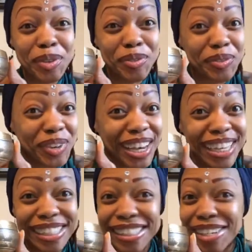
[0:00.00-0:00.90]
right?
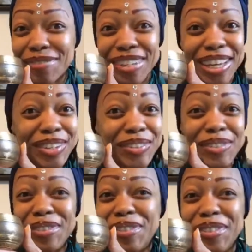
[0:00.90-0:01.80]
I'm like,
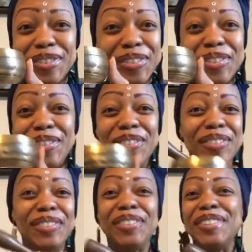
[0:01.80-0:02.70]

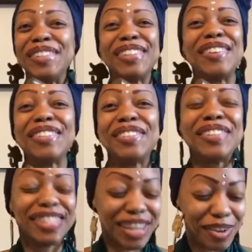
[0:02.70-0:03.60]
ooh. So I was too
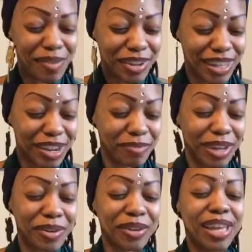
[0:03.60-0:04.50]
excited about that. I'm like,
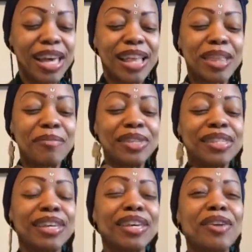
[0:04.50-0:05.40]
hold on, let me
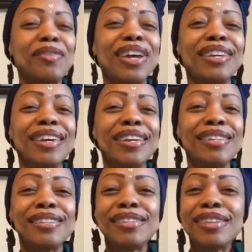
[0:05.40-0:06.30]
see if I can get it
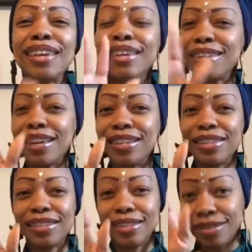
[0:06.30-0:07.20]
to sing. Now
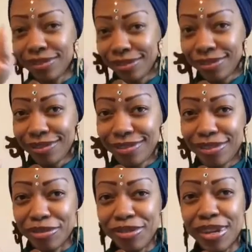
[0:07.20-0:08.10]
listen.
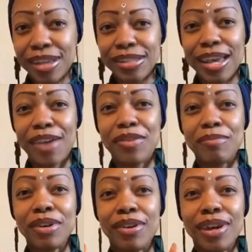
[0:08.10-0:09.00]
Don't you guys laugh at
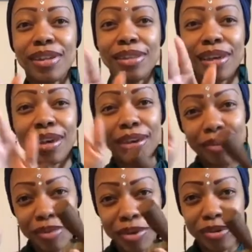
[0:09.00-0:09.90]
me or anything.
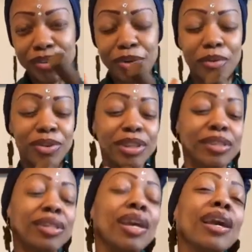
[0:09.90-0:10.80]
We're going to try to work this
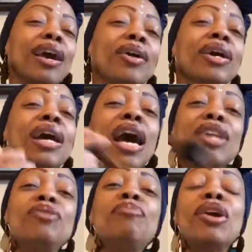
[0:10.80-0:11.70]
thing out. I
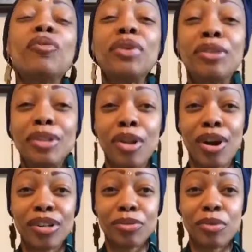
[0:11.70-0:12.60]
do better with the
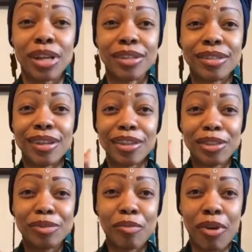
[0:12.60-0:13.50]
larger ones, not the
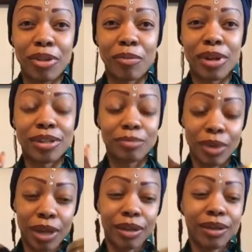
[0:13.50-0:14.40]
smaller ones,
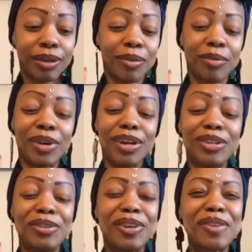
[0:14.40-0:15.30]
but we're going
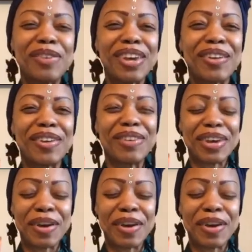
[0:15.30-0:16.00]
to do it. Here we go.